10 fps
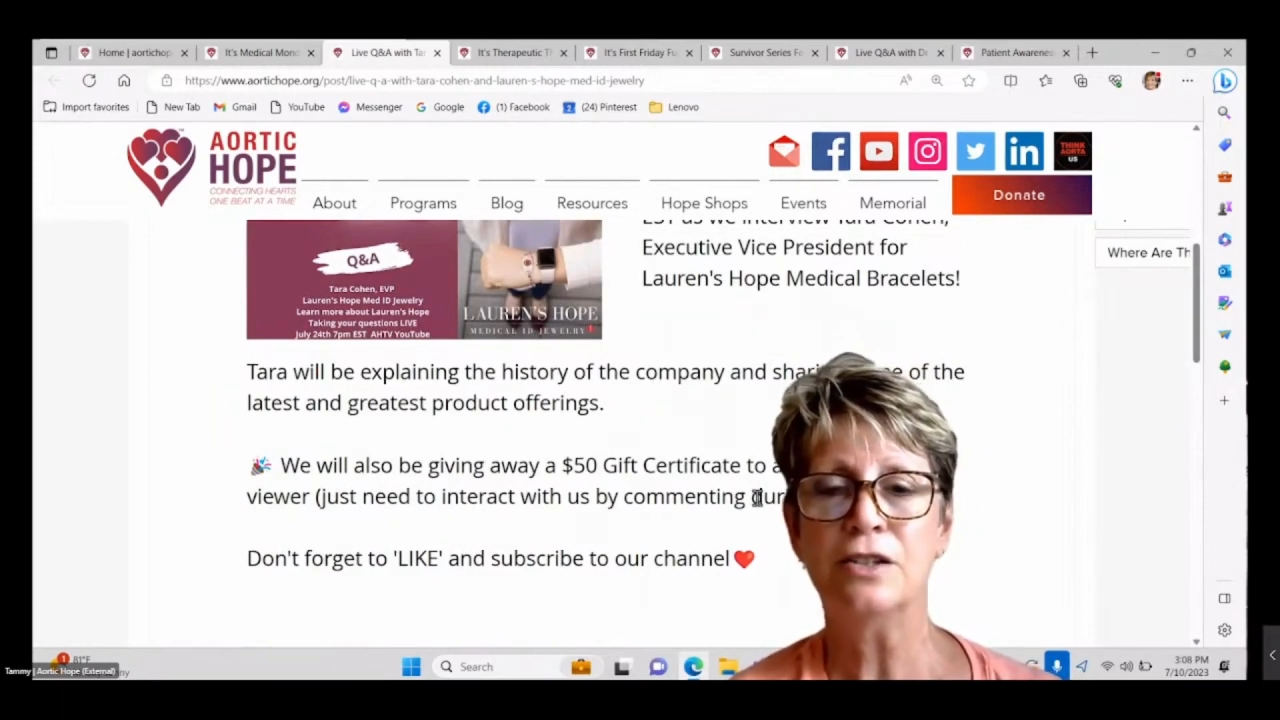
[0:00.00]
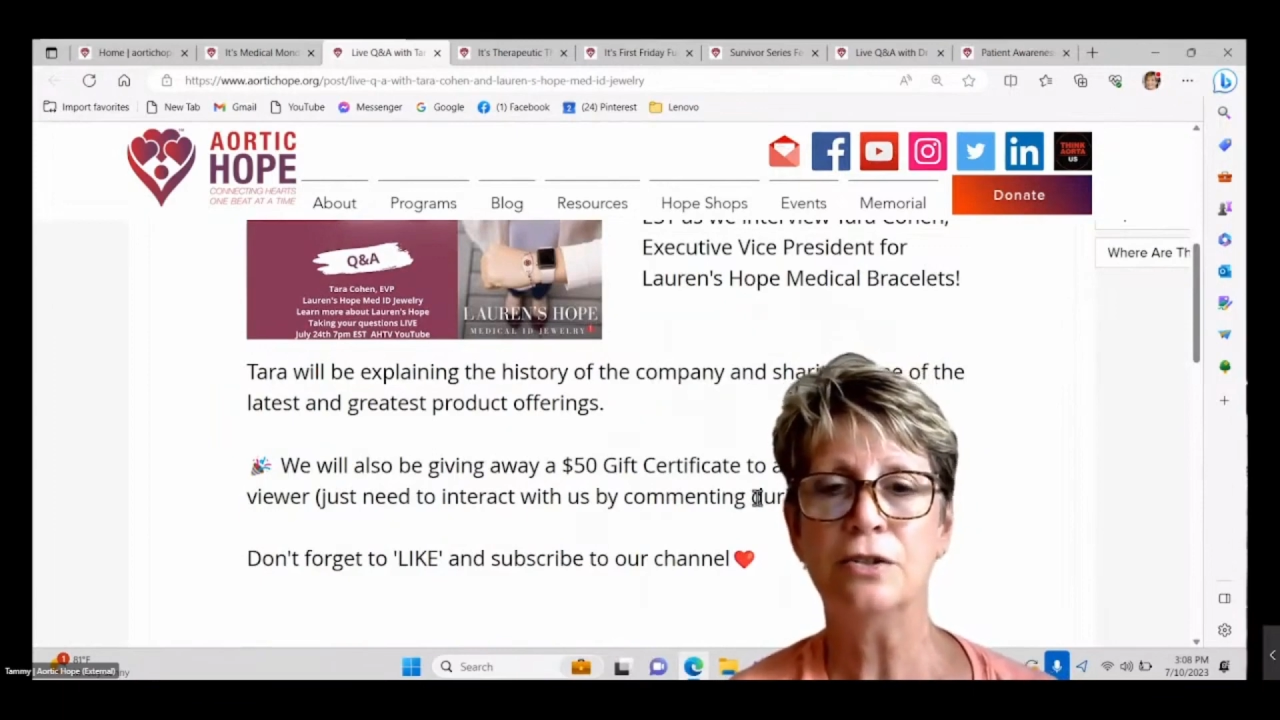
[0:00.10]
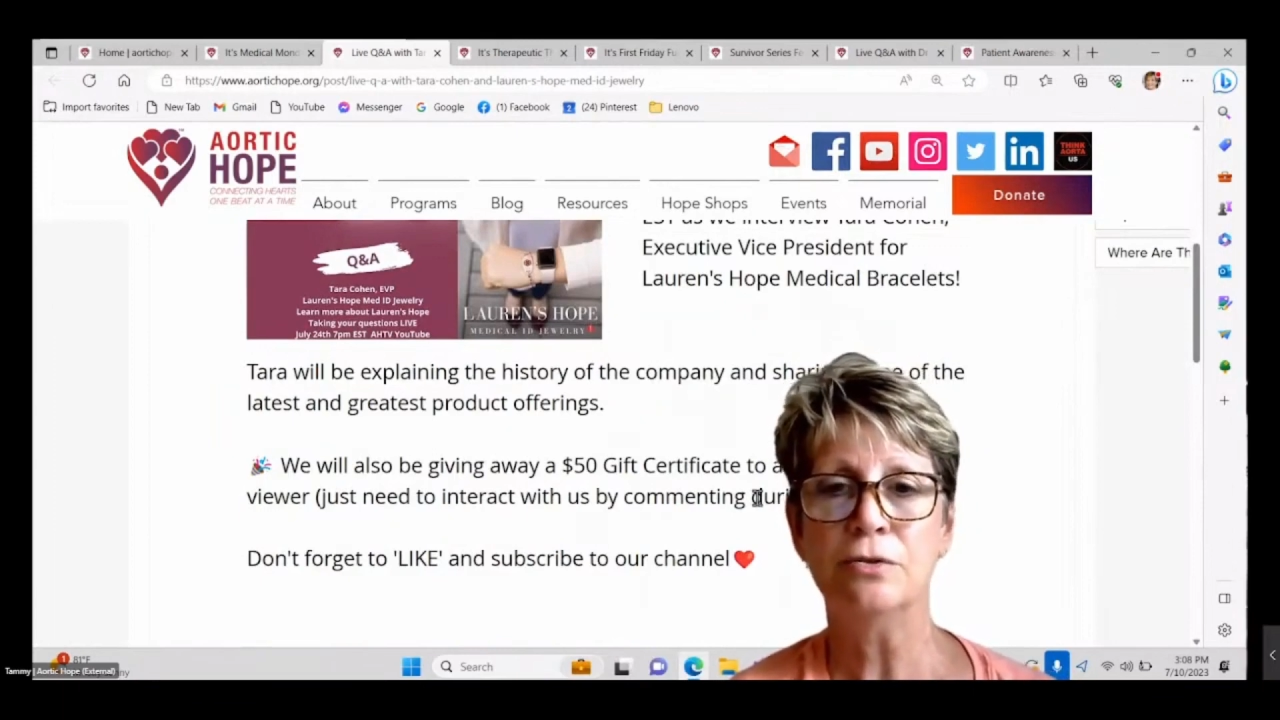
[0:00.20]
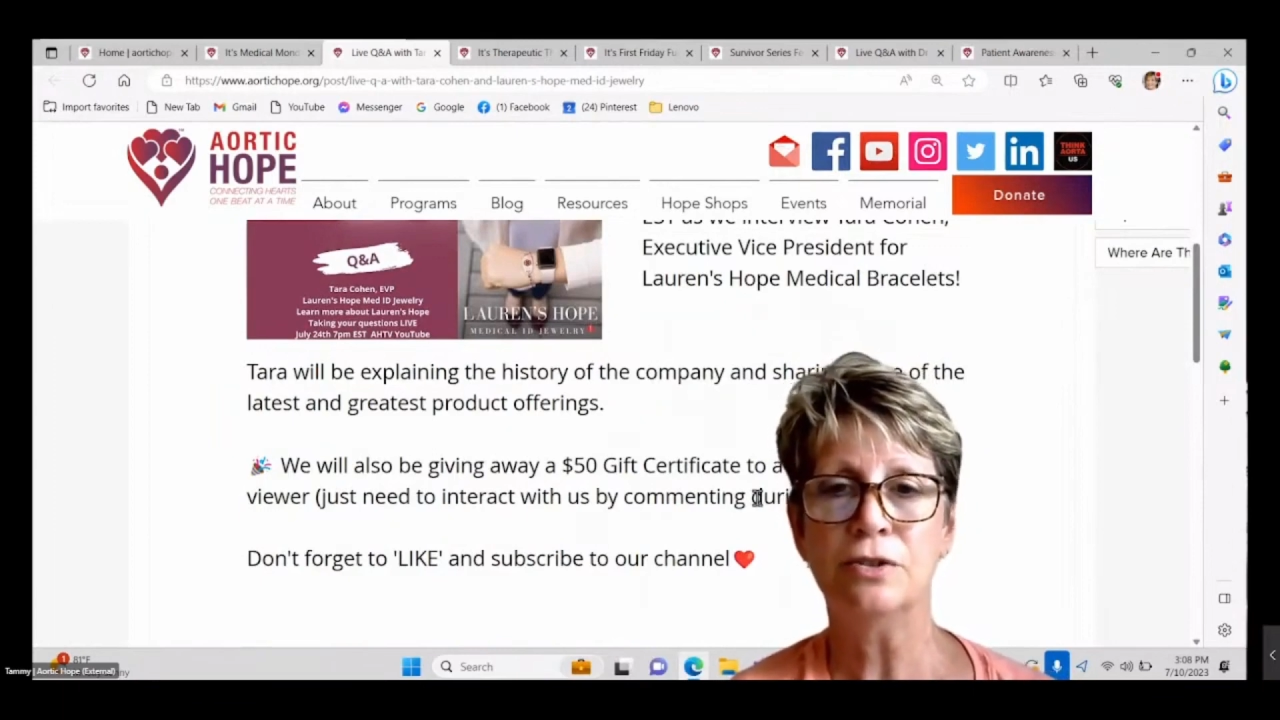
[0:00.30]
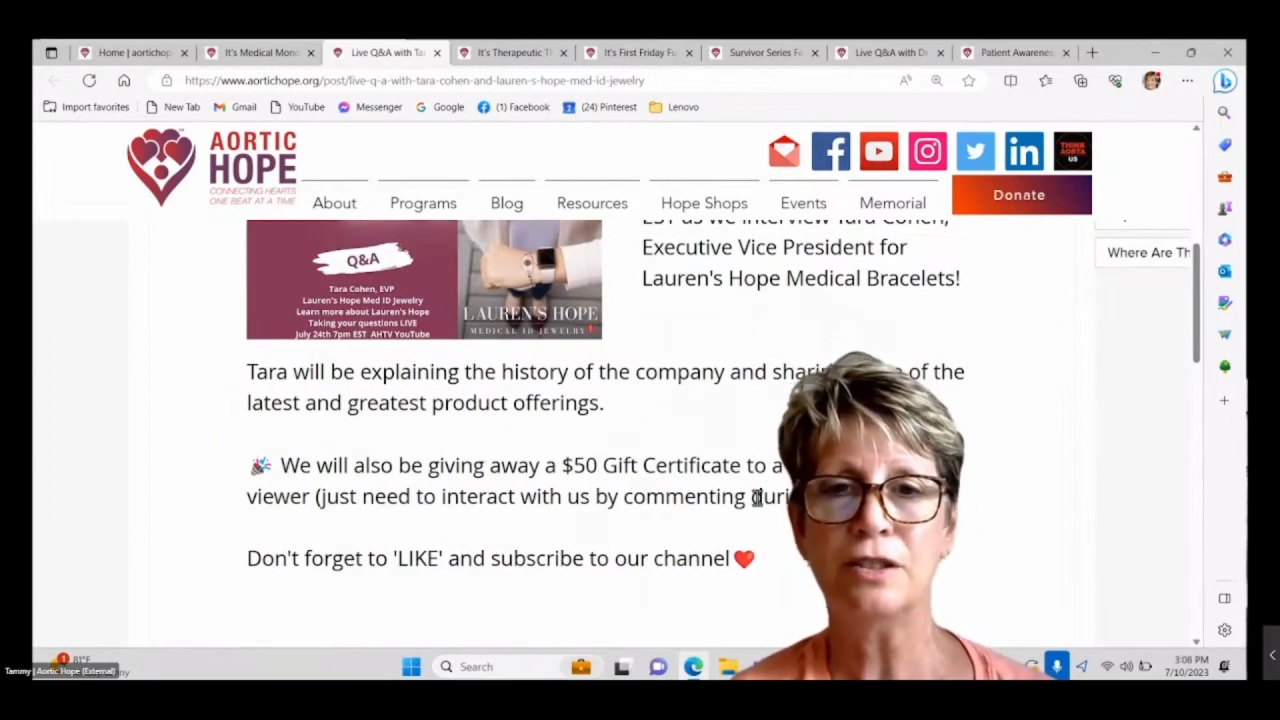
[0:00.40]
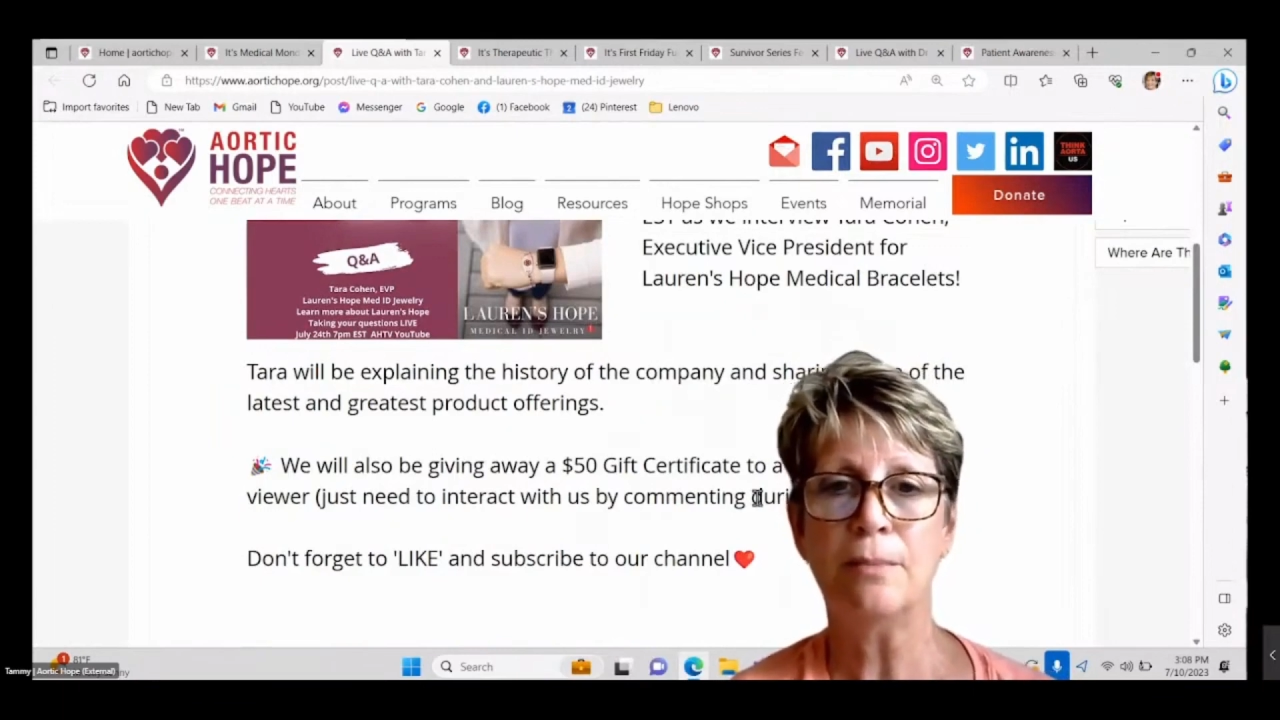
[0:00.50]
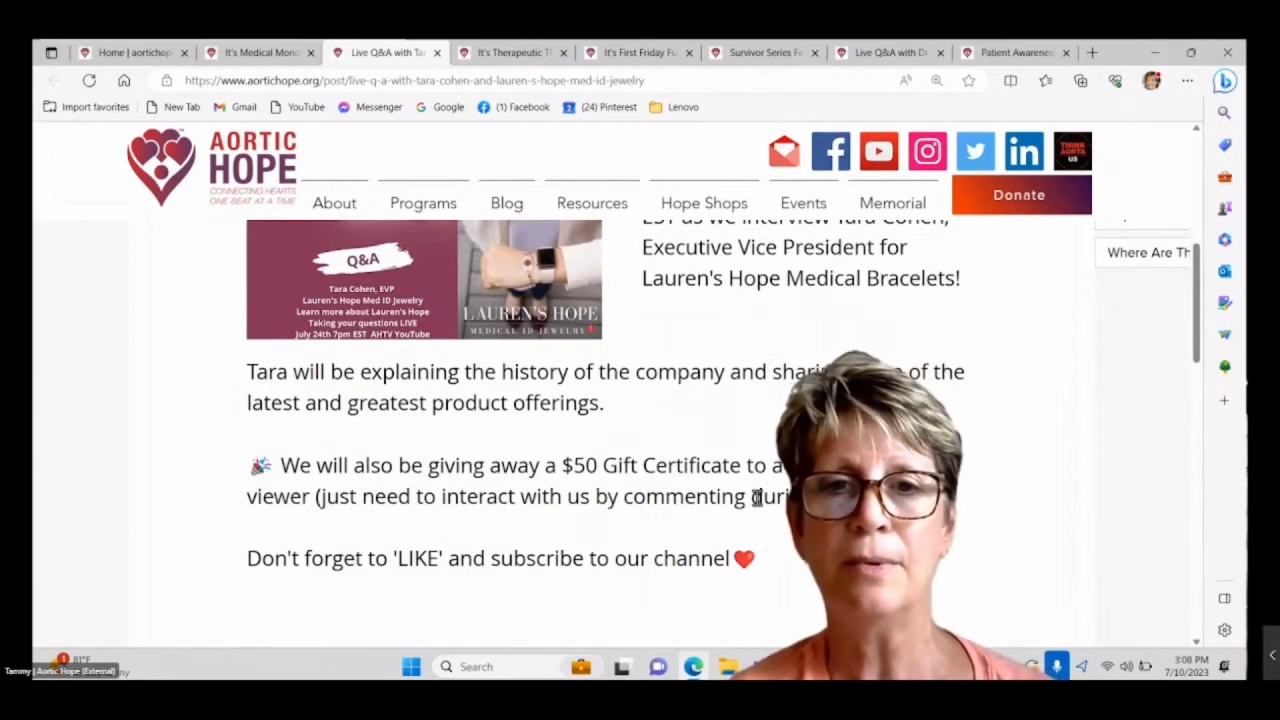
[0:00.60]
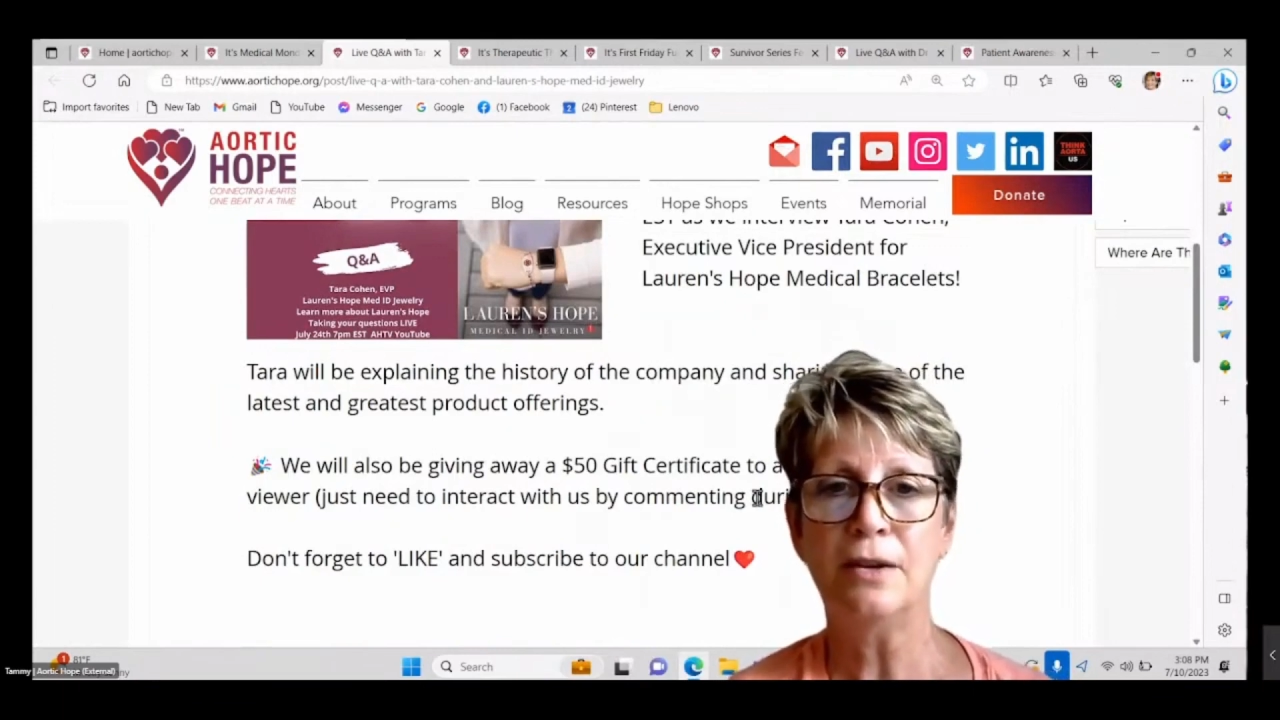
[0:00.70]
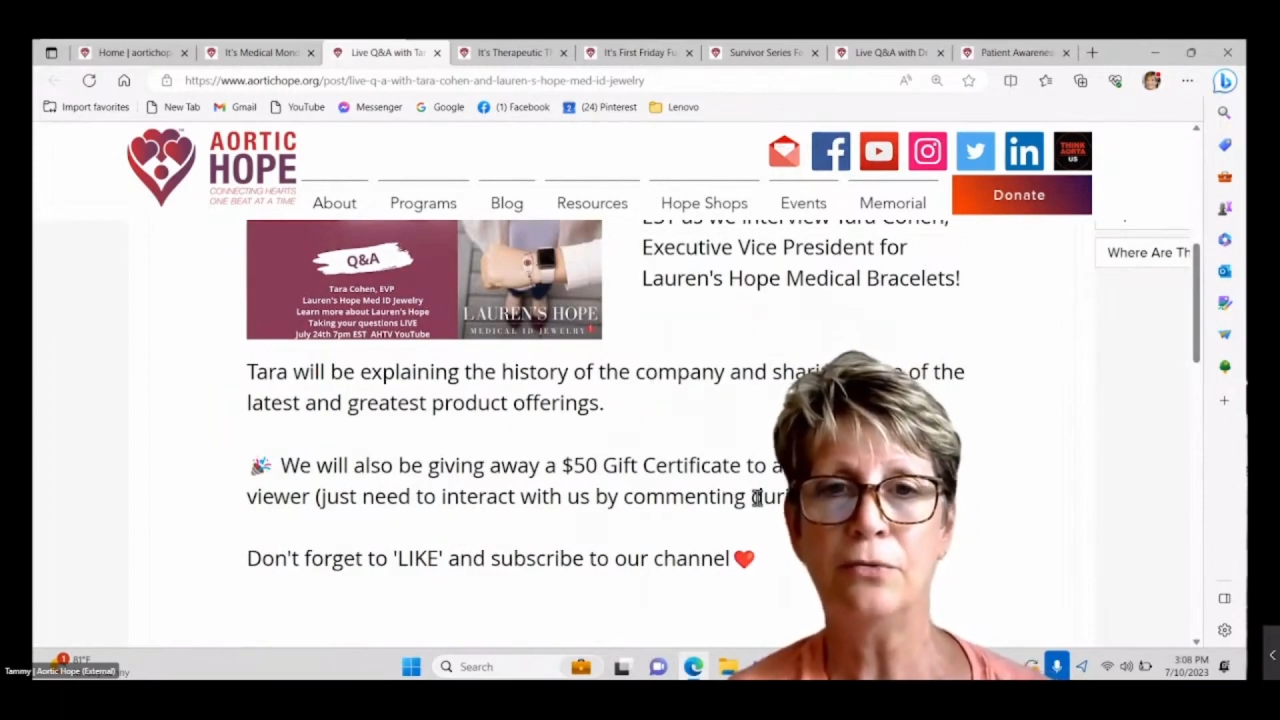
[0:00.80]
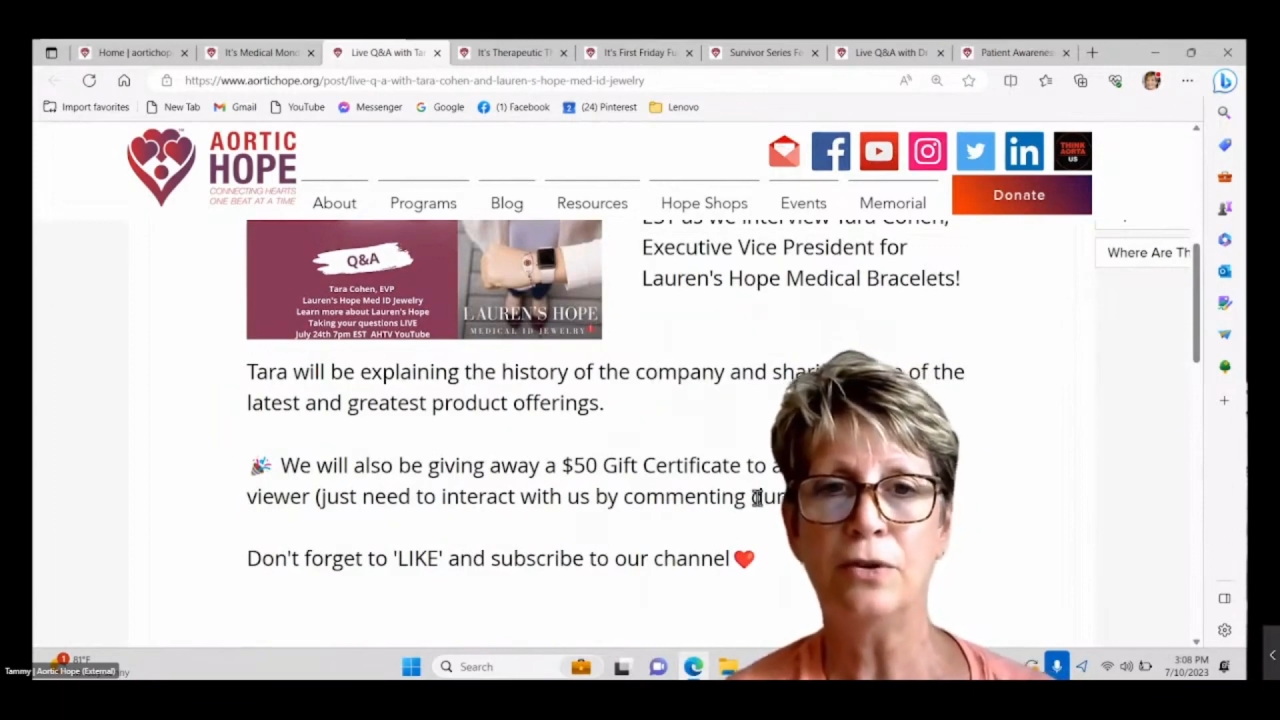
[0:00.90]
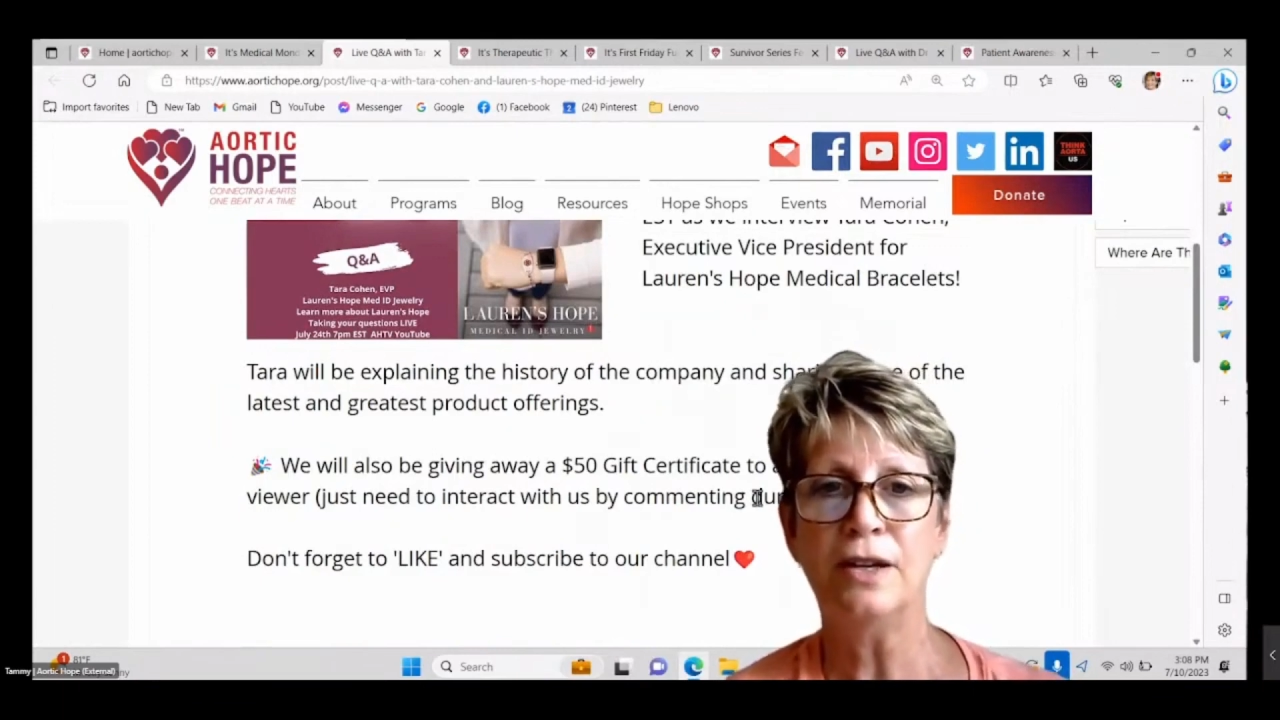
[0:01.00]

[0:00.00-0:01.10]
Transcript: to somebody for